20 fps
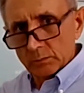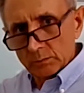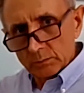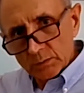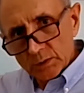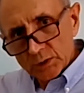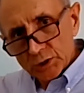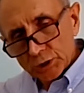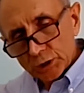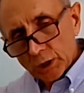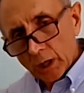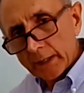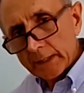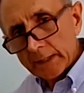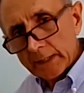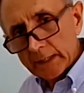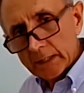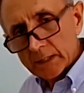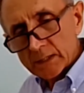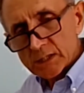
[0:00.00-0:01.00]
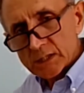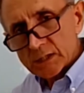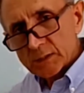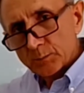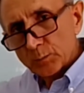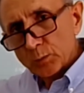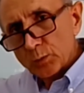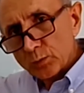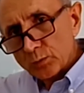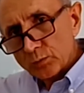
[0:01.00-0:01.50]
shiny and
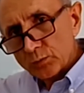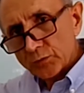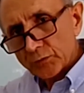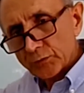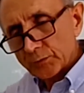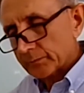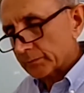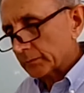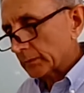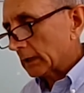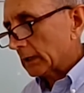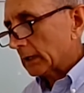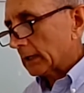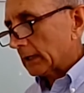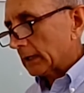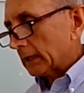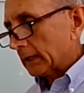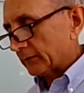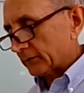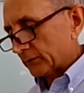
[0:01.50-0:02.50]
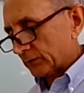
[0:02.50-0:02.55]
smooth. If